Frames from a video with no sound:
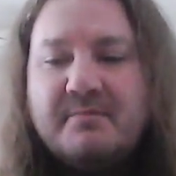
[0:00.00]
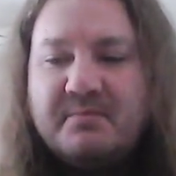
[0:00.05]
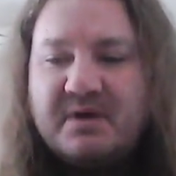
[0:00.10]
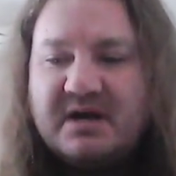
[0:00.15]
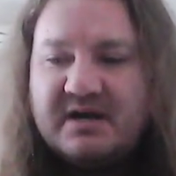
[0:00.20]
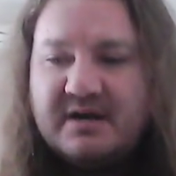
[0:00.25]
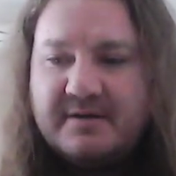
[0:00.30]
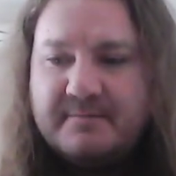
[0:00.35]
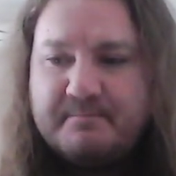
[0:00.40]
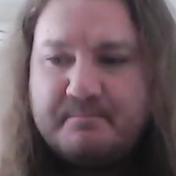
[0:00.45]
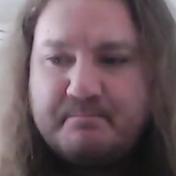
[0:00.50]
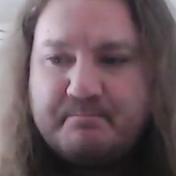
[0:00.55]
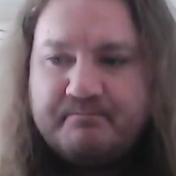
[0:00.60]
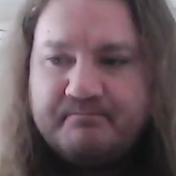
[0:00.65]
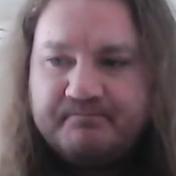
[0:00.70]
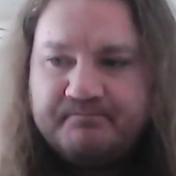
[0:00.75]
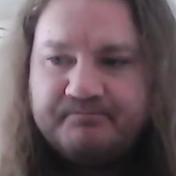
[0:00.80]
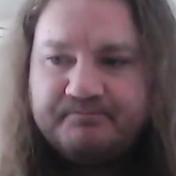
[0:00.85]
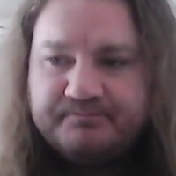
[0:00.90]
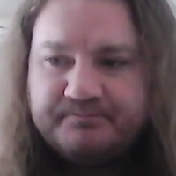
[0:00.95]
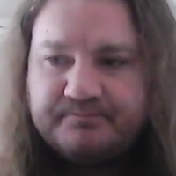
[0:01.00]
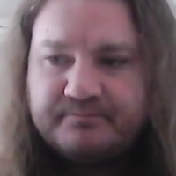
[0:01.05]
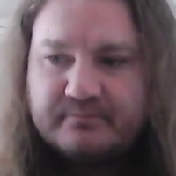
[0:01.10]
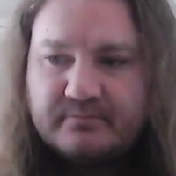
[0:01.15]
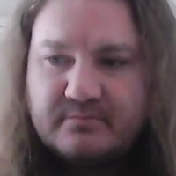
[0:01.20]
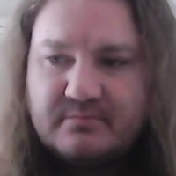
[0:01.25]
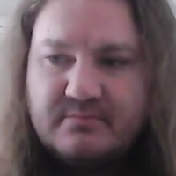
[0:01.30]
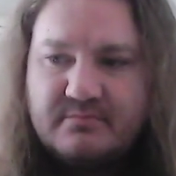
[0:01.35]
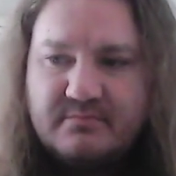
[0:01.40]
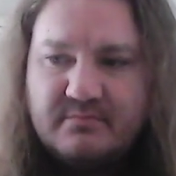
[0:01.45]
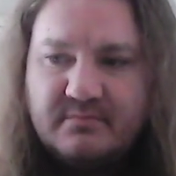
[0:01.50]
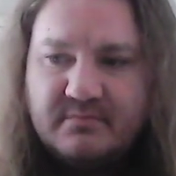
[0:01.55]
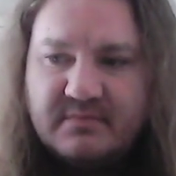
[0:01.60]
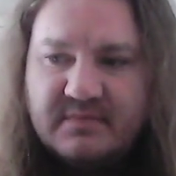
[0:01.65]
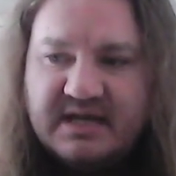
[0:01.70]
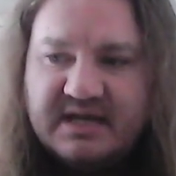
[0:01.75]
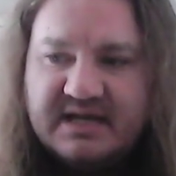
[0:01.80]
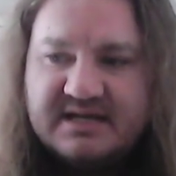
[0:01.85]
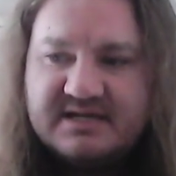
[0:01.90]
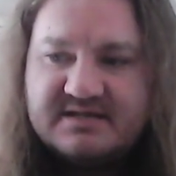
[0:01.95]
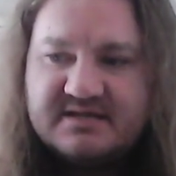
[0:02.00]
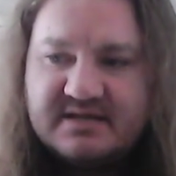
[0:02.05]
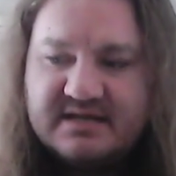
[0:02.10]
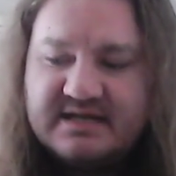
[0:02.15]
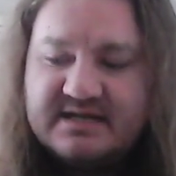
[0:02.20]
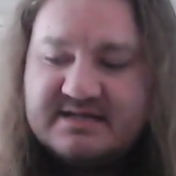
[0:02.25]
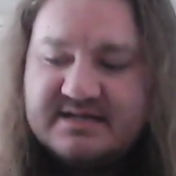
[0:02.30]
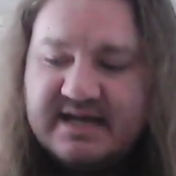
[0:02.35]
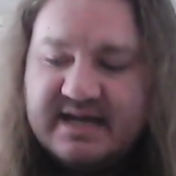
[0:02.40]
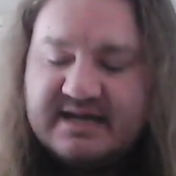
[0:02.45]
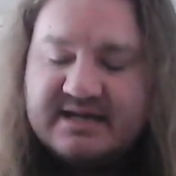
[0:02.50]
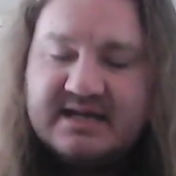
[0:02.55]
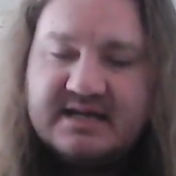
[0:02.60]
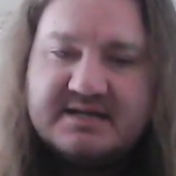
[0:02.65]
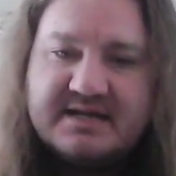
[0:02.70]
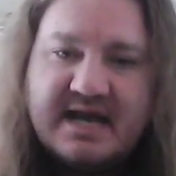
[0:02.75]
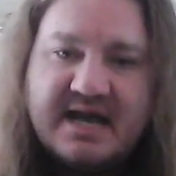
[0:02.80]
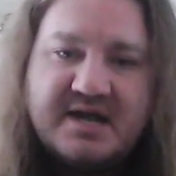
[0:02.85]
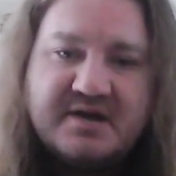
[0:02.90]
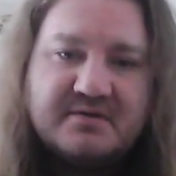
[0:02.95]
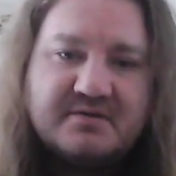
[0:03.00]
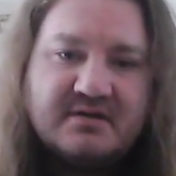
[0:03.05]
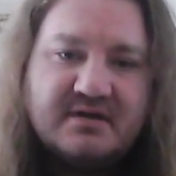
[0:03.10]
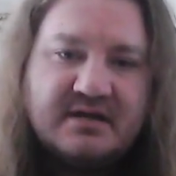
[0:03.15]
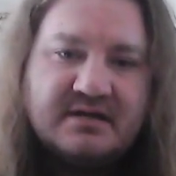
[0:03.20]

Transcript: But he's getting it down,